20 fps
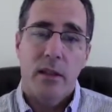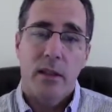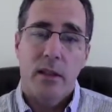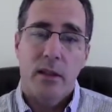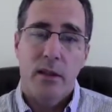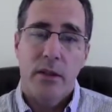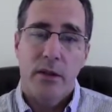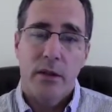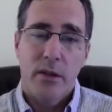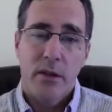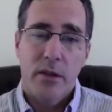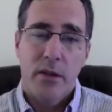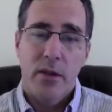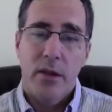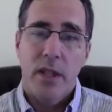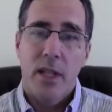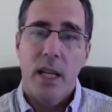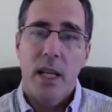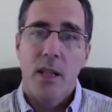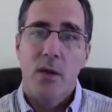On those
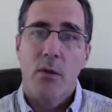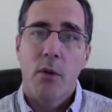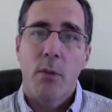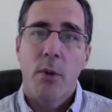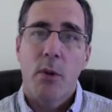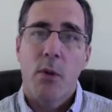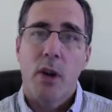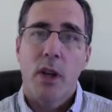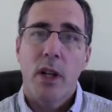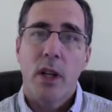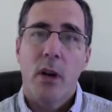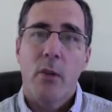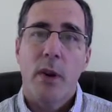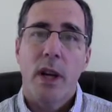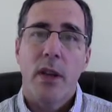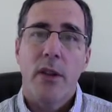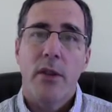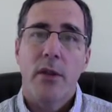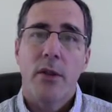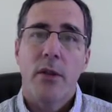Thursdays, we'll be working our way
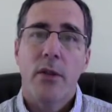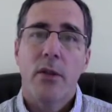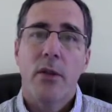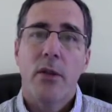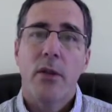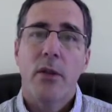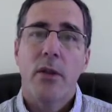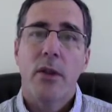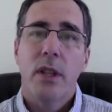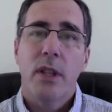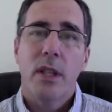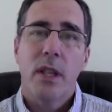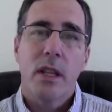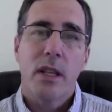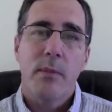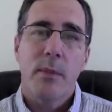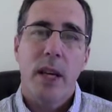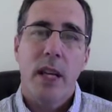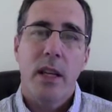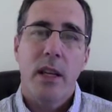through the 6
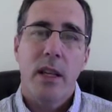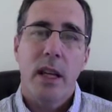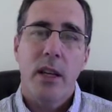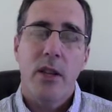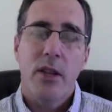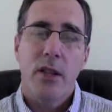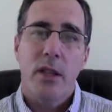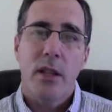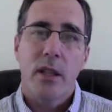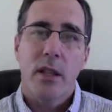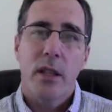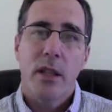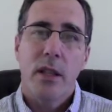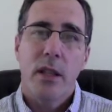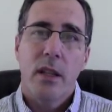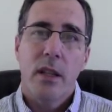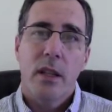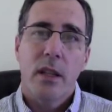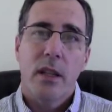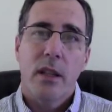meditations,
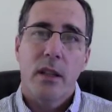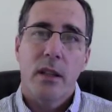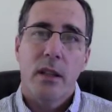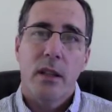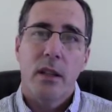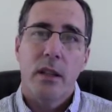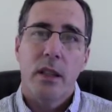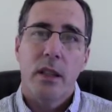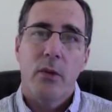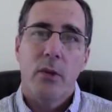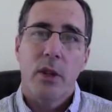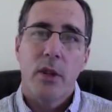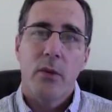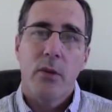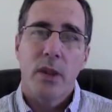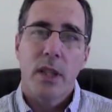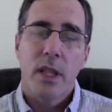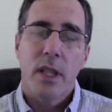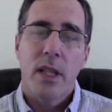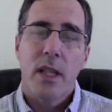in which we'll
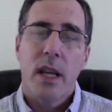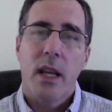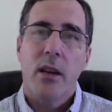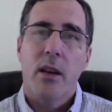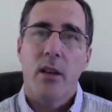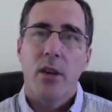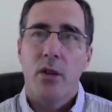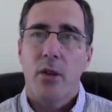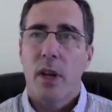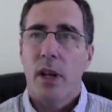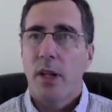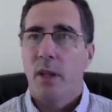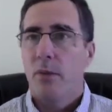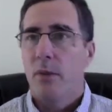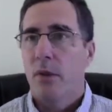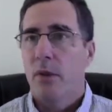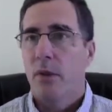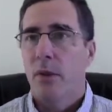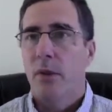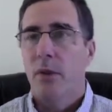see Descartes trying to
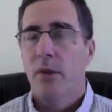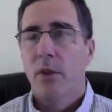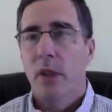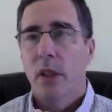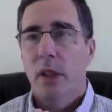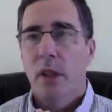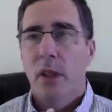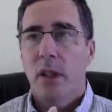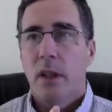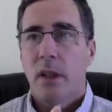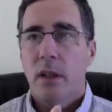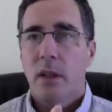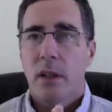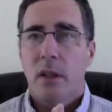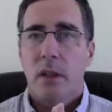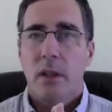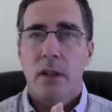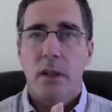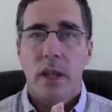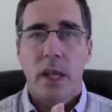prove
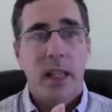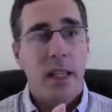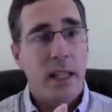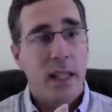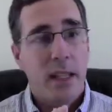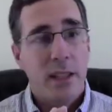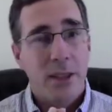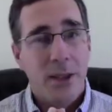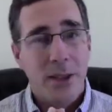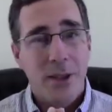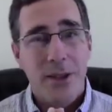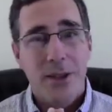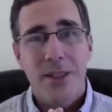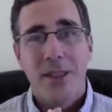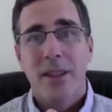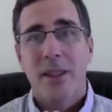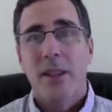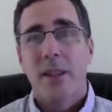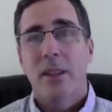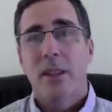that he exists,
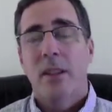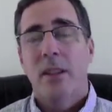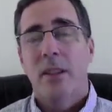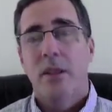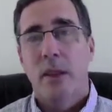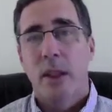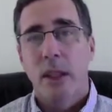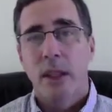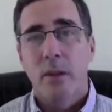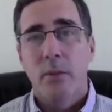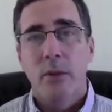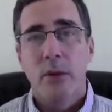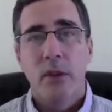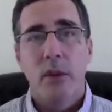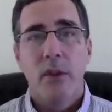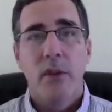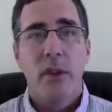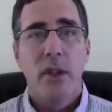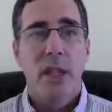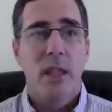trying to
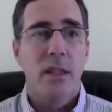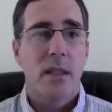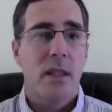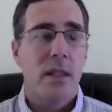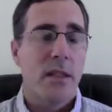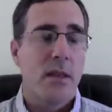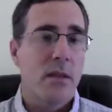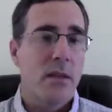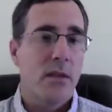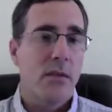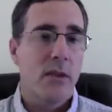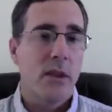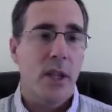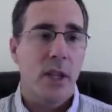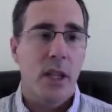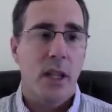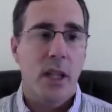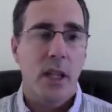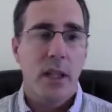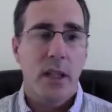prove the existence of
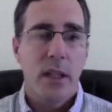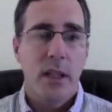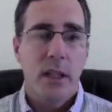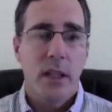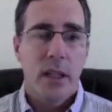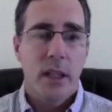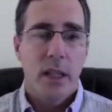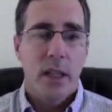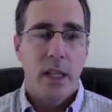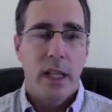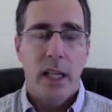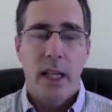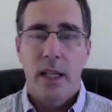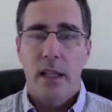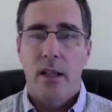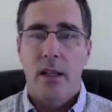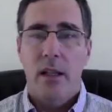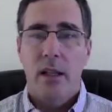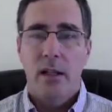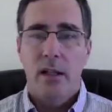God, and
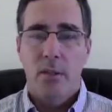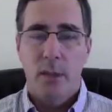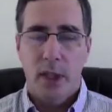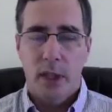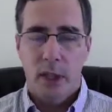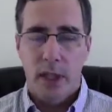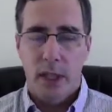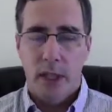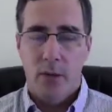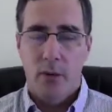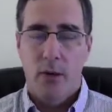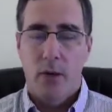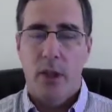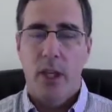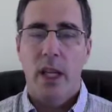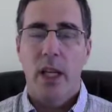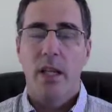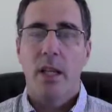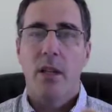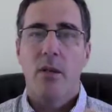ultimately
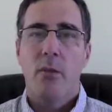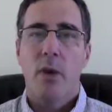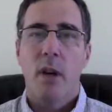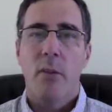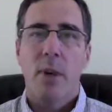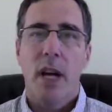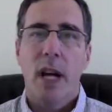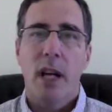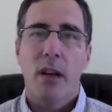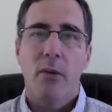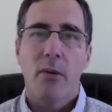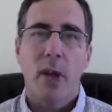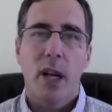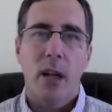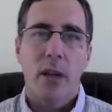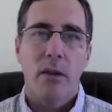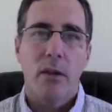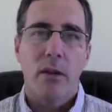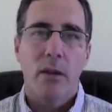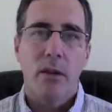working his way back
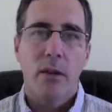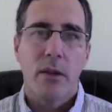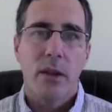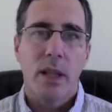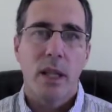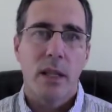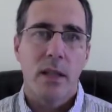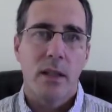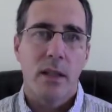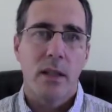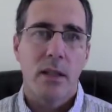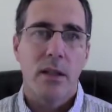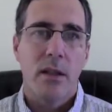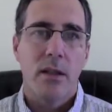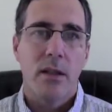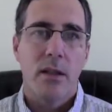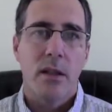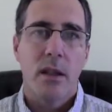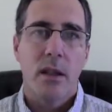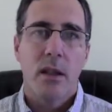around to the
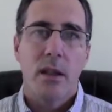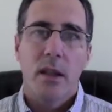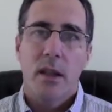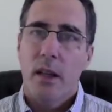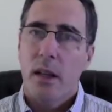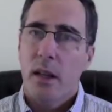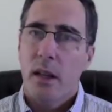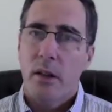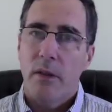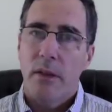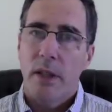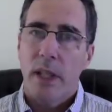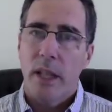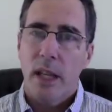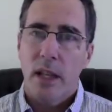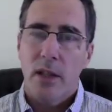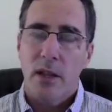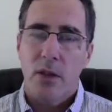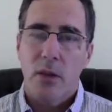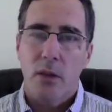existence of the
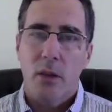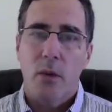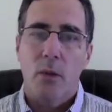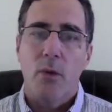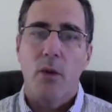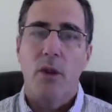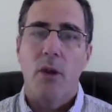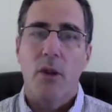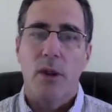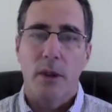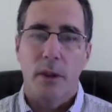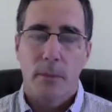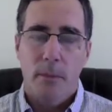external world.